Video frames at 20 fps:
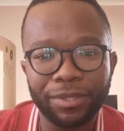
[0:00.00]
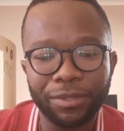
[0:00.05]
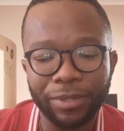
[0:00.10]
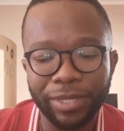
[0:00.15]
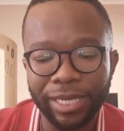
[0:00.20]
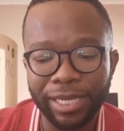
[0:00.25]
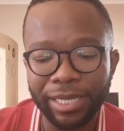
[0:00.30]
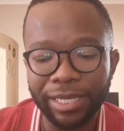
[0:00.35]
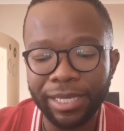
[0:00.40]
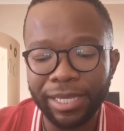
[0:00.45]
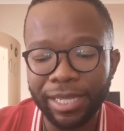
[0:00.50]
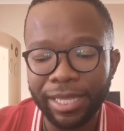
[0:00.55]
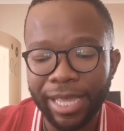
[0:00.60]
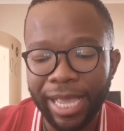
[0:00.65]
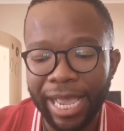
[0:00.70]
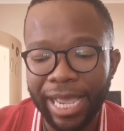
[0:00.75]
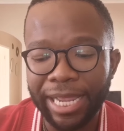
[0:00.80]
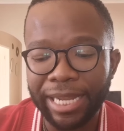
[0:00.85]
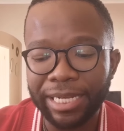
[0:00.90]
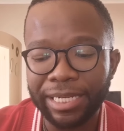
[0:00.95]
okay?
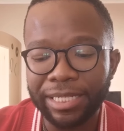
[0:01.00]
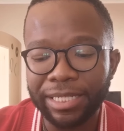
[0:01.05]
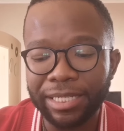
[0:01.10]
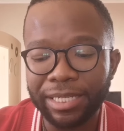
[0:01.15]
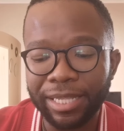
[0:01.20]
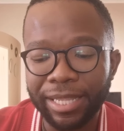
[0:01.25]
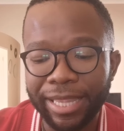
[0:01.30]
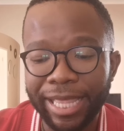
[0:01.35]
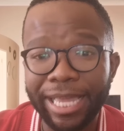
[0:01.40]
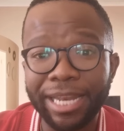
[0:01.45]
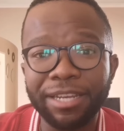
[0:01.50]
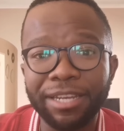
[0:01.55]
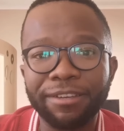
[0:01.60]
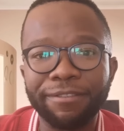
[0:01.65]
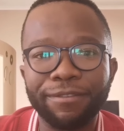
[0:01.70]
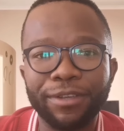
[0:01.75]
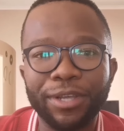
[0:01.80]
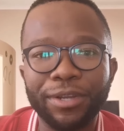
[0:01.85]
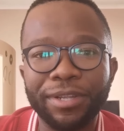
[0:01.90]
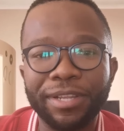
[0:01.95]
And that
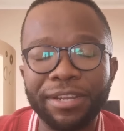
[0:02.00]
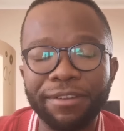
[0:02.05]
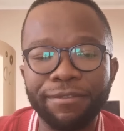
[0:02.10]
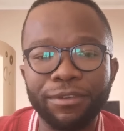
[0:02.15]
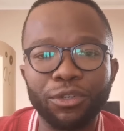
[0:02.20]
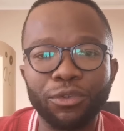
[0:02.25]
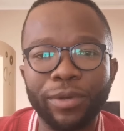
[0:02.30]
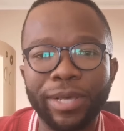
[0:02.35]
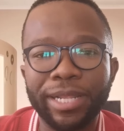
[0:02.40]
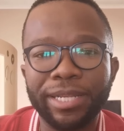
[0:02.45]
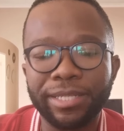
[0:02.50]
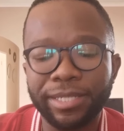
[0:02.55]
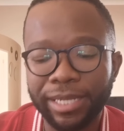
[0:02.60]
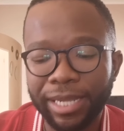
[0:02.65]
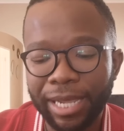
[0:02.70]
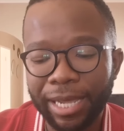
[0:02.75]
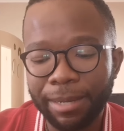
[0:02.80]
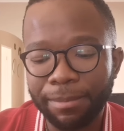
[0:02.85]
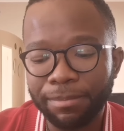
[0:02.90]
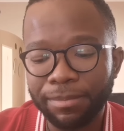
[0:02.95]
individuality
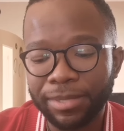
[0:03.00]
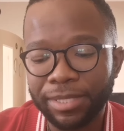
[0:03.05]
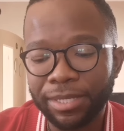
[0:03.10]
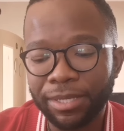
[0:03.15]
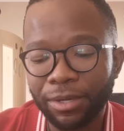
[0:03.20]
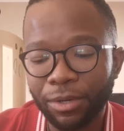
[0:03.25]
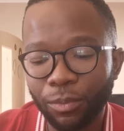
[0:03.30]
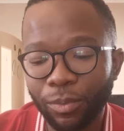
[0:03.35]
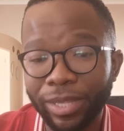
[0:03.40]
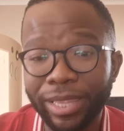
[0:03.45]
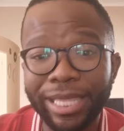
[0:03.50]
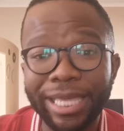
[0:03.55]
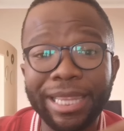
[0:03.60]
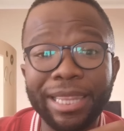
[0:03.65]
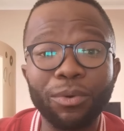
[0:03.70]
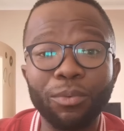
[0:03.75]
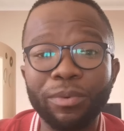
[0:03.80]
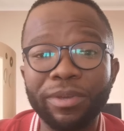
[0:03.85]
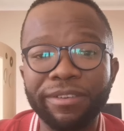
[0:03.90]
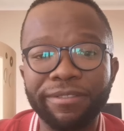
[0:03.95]
comes
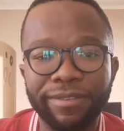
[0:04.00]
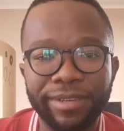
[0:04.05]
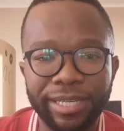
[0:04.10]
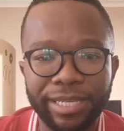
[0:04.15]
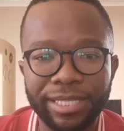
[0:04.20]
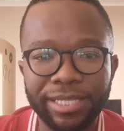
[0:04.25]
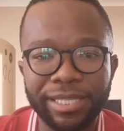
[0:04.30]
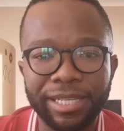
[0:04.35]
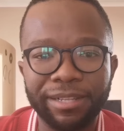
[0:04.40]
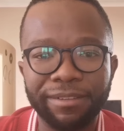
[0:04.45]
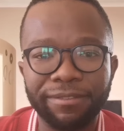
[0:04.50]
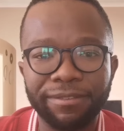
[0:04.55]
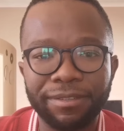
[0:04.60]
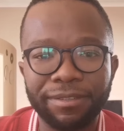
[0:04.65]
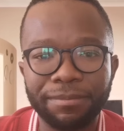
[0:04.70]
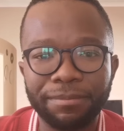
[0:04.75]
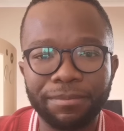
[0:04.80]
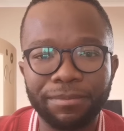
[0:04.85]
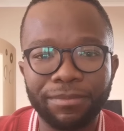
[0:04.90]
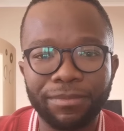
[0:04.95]
within the weaving
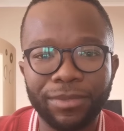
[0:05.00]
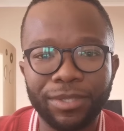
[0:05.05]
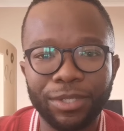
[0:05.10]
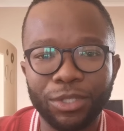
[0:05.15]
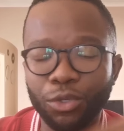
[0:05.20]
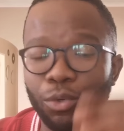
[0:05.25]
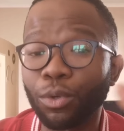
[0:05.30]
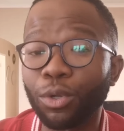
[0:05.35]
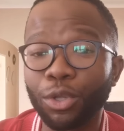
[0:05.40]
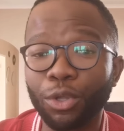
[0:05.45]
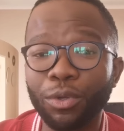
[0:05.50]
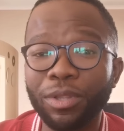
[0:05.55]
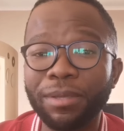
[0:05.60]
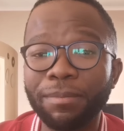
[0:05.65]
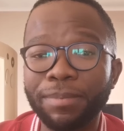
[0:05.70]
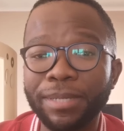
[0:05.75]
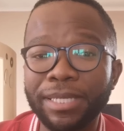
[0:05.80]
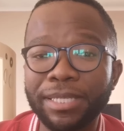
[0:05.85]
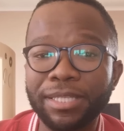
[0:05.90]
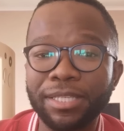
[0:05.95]
itself. So although
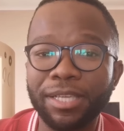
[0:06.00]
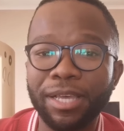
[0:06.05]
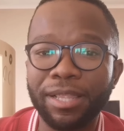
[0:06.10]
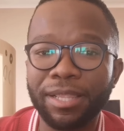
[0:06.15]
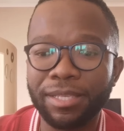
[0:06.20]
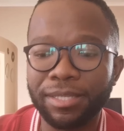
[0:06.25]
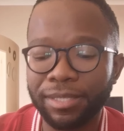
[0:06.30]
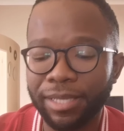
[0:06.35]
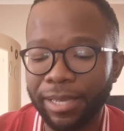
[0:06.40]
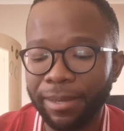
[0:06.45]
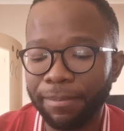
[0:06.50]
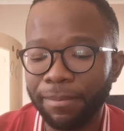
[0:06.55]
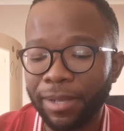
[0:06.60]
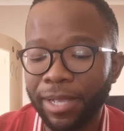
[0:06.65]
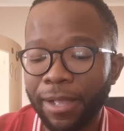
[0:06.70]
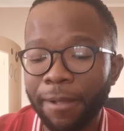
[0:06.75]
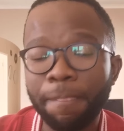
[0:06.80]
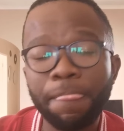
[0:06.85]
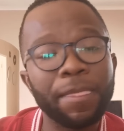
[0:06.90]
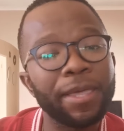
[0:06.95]
the pieces are the same,
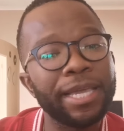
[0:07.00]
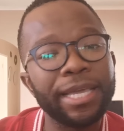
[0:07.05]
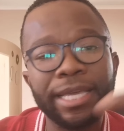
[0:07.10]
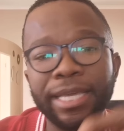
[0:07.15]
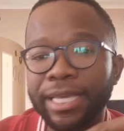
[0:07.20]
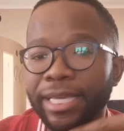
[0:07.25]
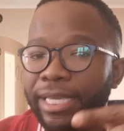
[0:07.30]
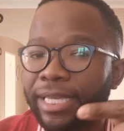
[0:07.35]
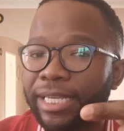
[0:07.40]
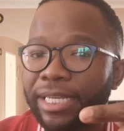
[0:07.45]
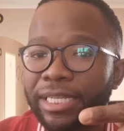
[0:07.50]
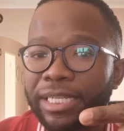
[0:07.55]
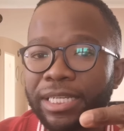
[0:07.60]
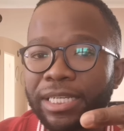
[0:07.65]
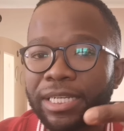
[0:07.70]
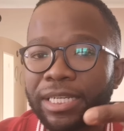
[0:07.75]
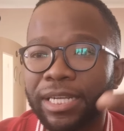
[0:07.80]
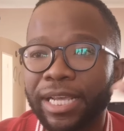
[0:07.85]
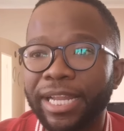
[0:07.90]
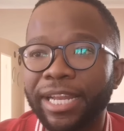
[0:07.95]

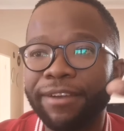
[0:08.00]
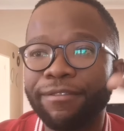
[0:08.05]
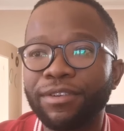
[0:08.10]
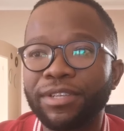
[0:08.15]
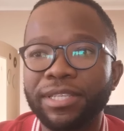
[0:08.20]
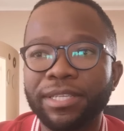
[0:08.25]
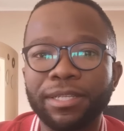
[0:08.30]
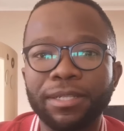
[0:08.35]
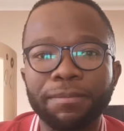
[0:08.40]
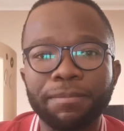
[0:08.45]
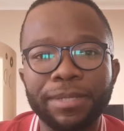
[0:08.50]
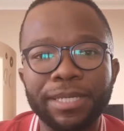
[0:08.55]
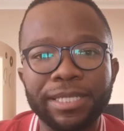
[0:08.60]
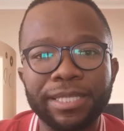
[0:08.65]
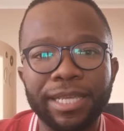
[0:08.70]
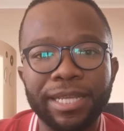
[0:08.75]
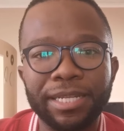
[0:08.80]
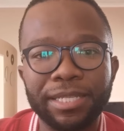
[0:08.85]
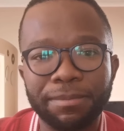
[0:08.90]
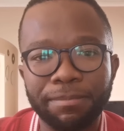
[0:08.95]
each and every single
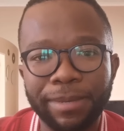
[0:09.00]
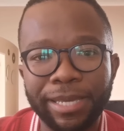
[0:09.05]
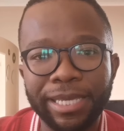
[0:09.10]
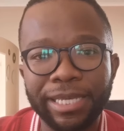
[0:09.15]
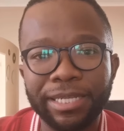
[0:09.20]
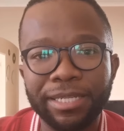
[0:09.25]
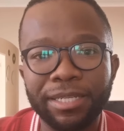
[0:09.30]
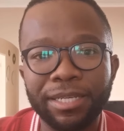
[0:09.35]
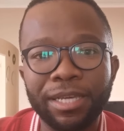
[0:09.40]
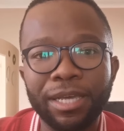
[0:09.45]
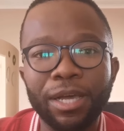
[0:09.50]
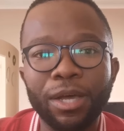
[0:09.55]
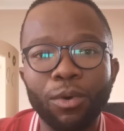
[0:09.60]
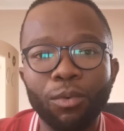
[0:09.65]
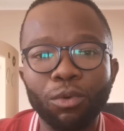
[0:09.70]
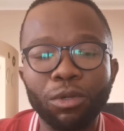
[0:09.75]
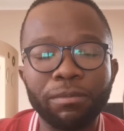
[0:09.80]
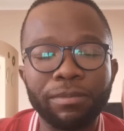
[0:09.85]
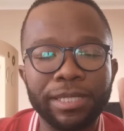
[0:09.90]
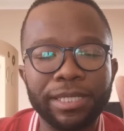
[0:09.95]
piece that is made
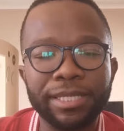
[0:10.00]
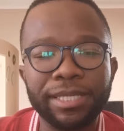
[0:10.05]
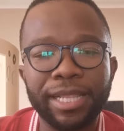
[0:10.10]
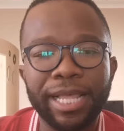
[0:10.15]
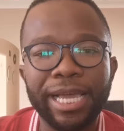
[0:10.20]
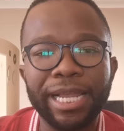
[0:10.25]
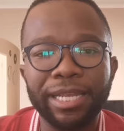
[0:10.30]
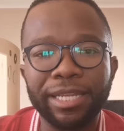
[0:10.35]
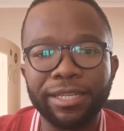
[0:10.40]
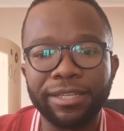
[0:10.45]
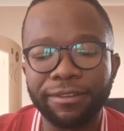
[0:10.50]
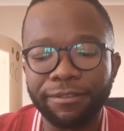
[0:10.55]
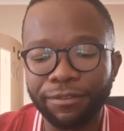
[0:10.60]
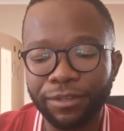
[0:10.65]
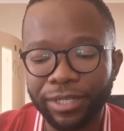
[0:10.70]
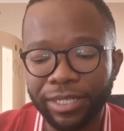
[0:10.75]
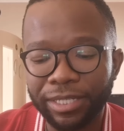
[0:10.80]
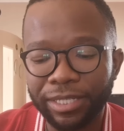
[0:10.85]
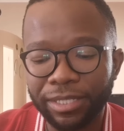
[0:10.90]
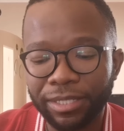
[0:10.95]
will be slightly
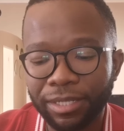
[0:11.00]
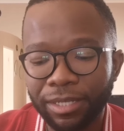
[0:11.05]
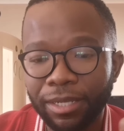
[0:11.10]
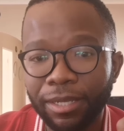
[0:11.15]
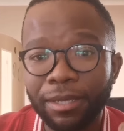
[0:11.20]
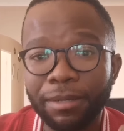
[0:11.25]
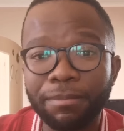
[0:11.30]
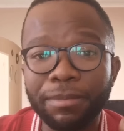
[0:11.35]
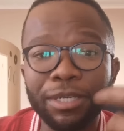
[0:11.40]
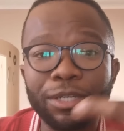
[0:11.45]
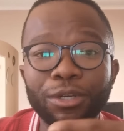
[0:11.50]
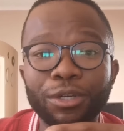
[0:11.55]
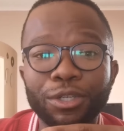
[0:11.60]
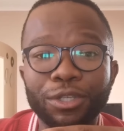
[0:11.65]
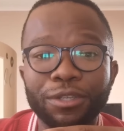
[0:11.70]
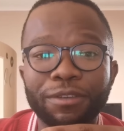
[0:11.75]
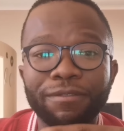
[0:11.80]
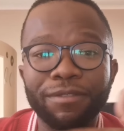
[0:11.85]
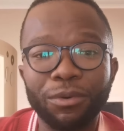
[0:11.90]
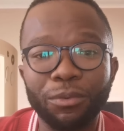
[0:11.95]
different
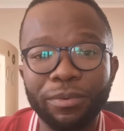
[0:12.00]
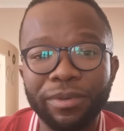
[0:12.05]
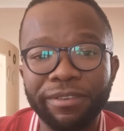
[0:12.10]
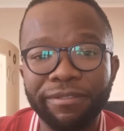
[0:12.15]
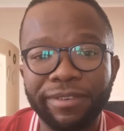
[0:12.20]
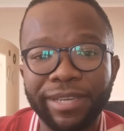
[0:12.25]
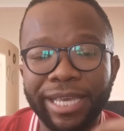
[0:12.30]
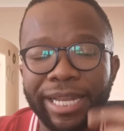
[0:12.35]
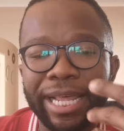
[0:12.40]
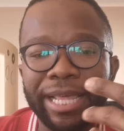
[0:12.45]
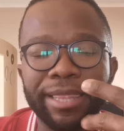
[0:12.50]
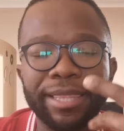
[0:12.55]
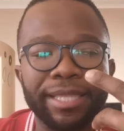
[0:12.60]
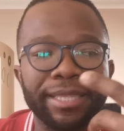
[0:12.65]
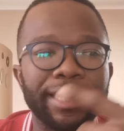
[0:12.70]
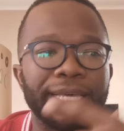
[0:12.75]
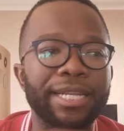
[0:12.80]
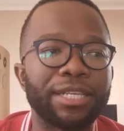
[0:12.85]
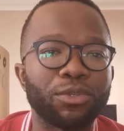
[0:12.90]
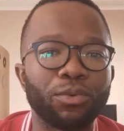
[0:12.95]
because of the weaving. And I
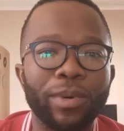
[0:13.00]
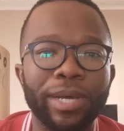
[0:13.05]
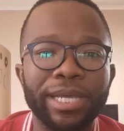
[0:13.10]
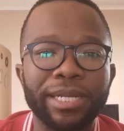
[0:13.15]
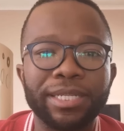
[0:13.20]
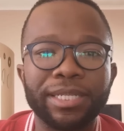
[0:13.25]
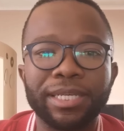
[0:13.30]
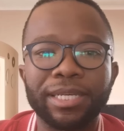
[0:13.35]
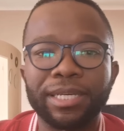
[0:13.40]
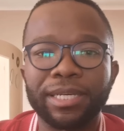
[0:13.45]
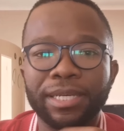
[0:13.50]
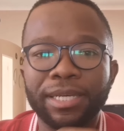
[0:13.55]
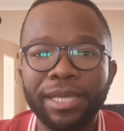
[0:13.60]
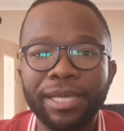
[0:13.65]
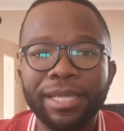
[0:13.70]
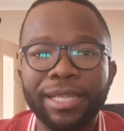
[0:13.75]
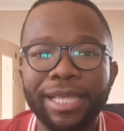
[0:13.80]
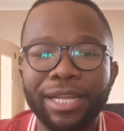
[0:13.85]
think that is quite a